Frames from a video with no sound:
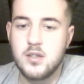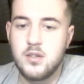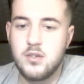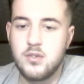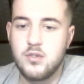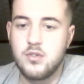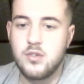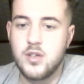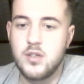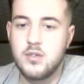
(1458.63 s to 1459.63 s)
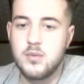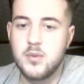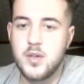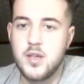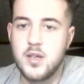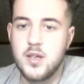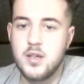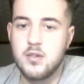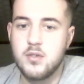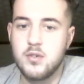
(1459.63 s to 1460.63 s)
Shall we
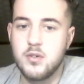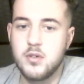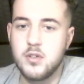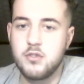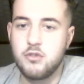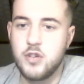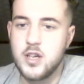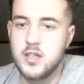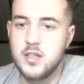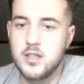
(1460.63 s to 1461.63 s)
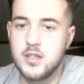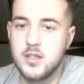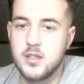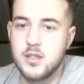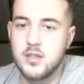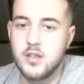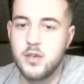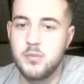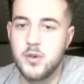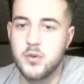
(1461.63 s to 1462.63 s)
go check?
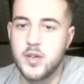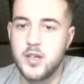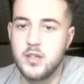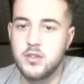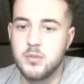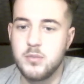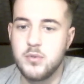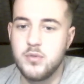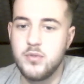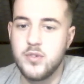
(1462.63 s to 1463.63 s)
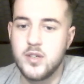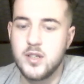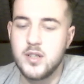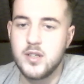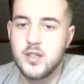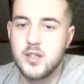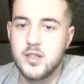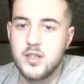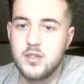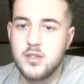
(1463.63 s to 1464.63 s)
No, okay, not to move.
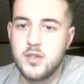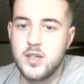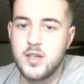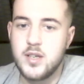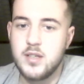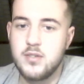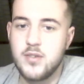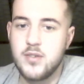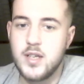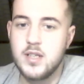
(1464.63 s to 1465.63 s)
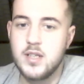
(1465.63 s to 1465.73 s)
Okay, that's fine.